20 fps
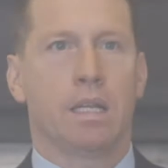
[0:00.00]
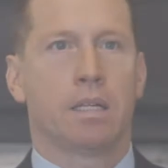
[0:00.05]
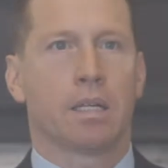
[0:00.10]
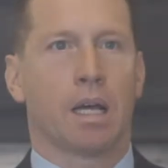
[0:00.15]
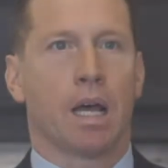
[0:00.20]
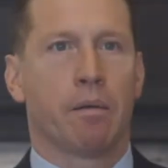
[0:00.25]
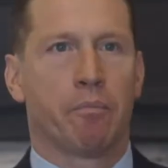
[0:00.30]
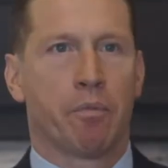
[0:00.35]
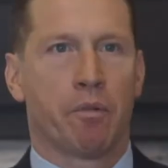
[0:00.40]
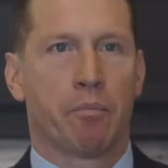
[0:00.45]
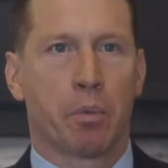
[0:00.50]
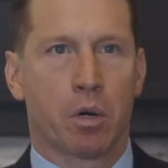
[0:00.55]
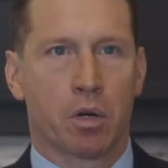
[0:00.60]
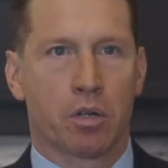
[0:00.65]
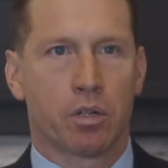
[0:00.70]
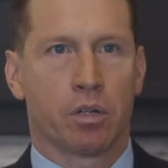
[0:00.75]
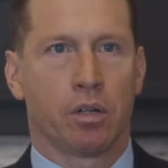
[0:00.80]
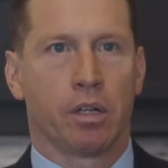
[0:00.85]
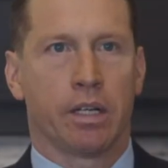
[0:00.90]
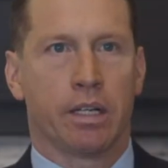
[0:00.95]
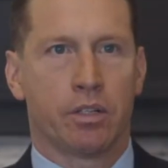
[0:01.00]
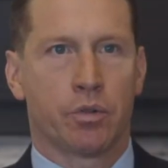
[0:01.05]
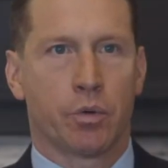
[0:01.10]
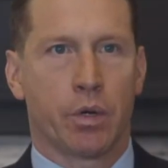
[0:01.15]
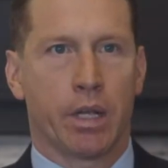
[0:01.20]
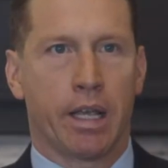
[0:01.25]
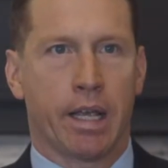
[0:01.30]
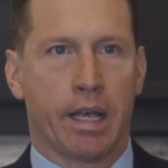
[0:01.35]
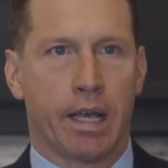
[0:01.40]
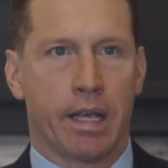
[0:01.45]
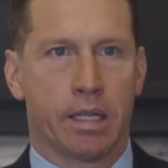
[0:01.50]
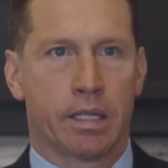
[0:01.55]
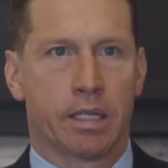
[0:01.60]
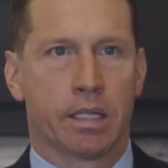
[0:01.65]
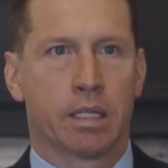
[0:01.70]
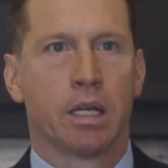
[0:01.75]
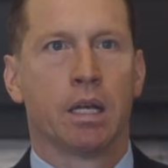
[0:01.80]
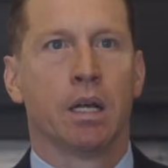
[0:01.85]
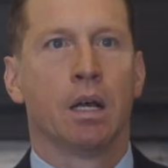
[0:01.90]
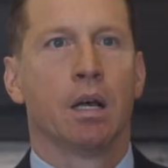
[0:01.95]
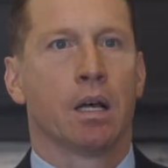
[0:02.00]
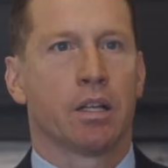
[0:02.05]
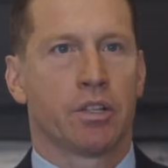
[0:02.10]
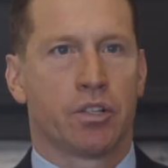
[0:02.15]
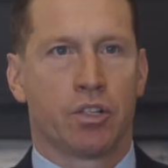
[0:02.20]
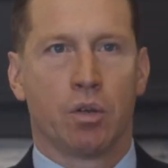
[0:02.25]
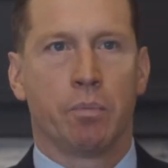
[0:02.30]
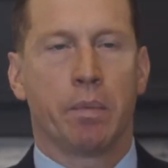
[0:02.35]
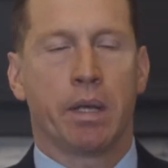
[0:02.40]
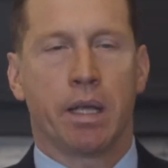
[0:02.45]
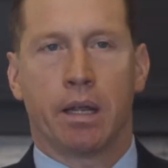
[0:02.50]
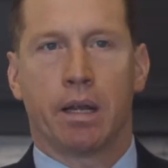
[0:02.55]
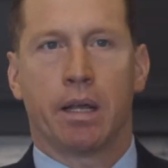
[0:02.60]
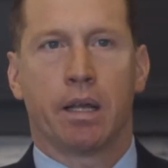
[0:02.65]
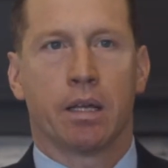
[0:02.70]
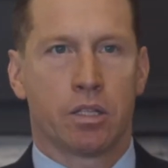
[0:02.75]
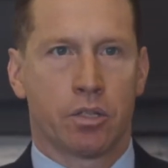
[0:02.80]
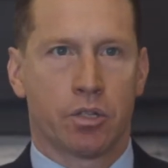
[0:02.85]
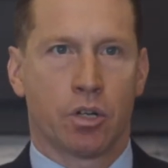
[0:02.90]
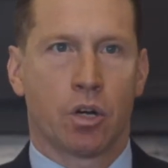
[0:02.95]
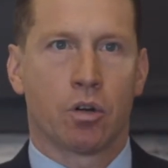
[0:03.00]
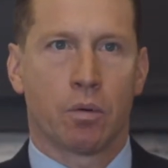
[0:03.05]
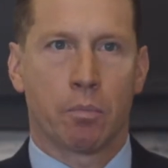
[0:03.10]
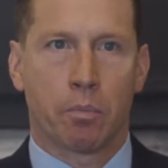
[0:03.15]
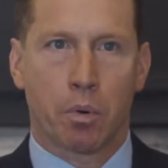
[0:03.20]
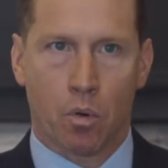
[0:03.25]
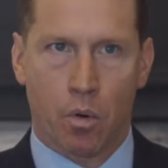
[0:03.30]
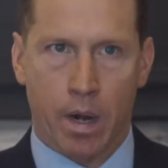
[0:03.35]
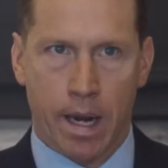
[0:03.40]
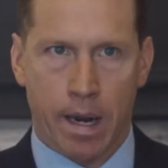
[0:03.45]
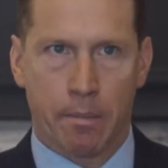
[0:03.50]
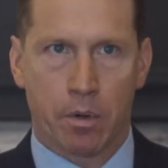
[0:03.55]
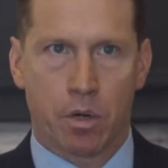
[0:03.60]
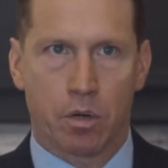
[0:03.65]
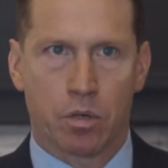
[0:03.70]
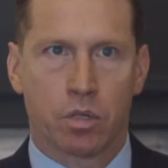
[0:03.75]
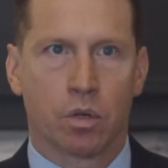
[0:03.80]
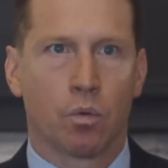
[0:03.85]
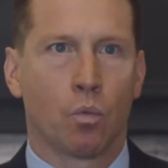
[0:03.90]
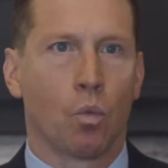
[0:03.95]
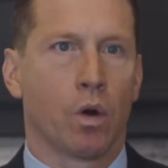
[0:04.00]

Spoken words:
type of personal injury case, assuming it hits certain parameters.